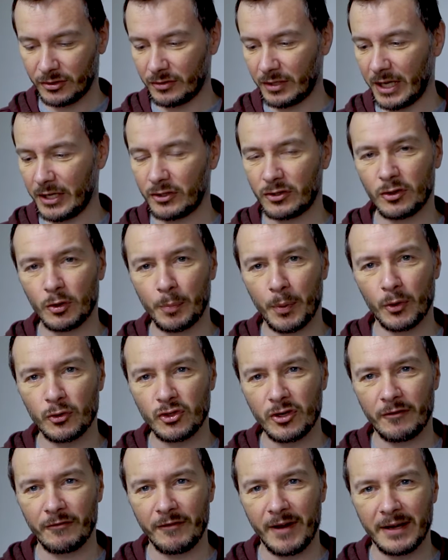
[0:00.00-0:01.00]
it's
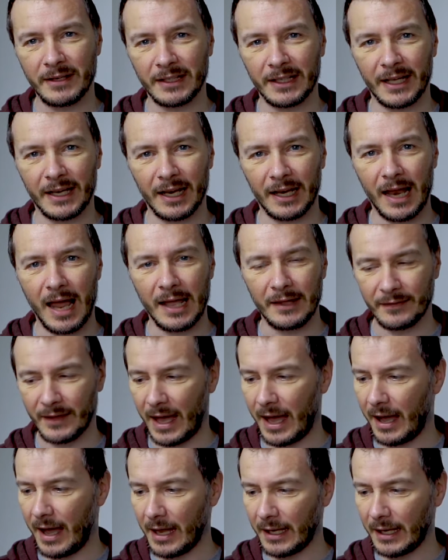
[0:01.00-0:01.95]
budget friendly, and I like that.